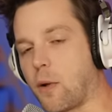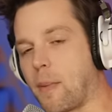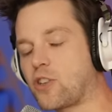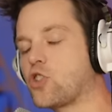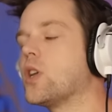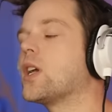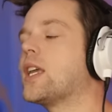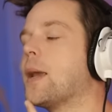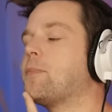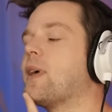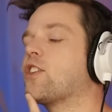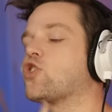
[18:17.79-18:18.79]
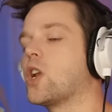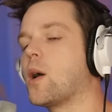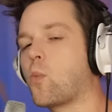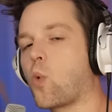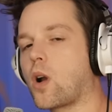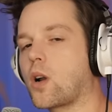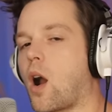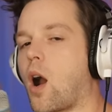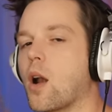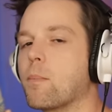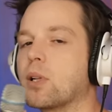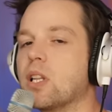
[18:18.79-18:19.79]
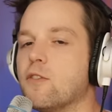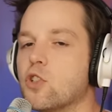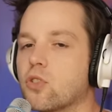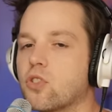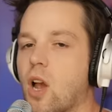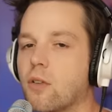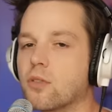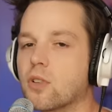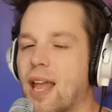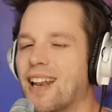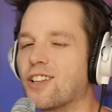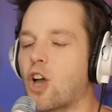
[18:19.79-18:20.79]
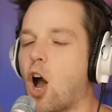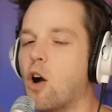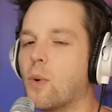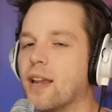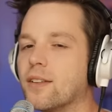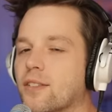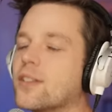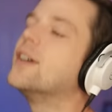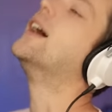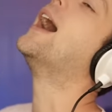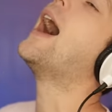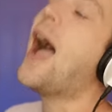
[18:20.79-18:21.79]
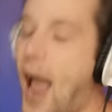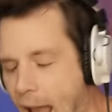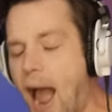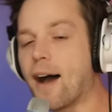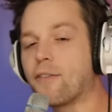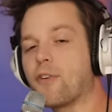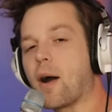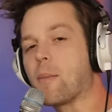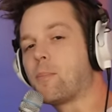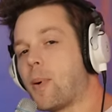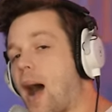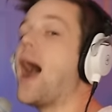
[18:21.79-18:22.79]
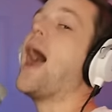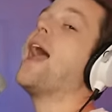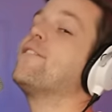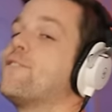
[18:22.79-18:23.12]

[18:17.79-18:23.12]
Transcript: Make sure you keep that chin up, work hard, believe in yourselves, and as always, have a bye